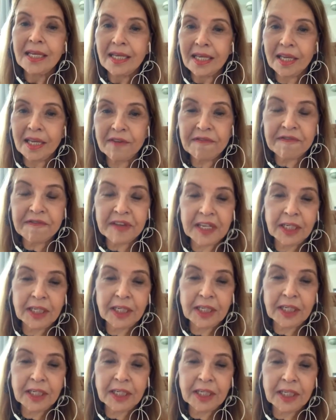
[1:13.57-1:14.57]
He
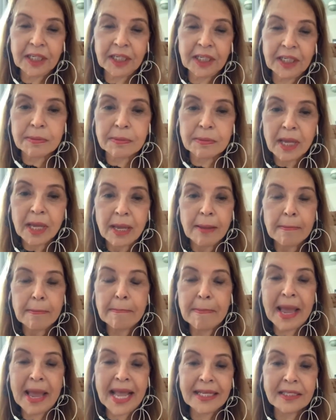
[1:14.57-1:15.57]
finished his
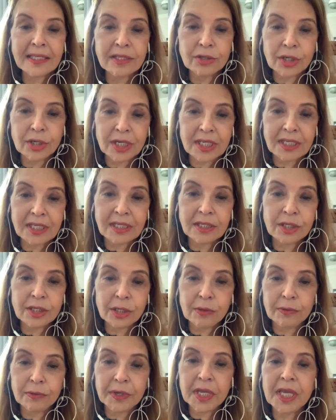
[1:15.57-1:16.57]
master's
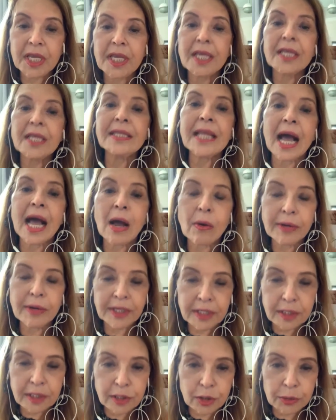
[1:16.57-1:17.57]
degree. Now
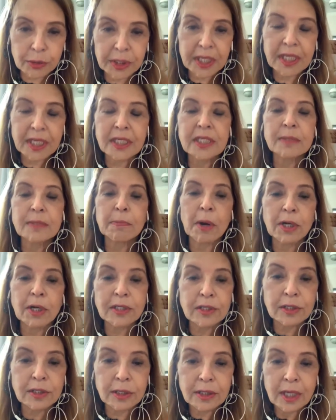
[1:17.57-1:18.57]
he's doing
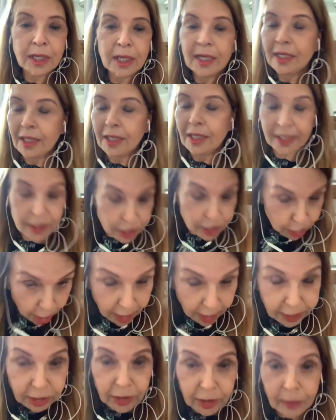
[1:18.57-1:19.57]
his
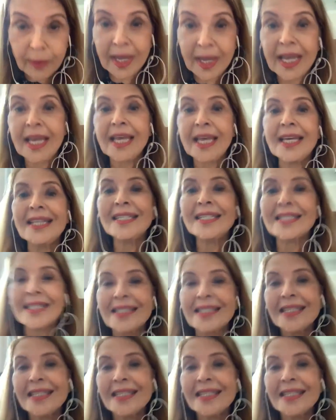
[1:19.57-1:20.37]
doctorate.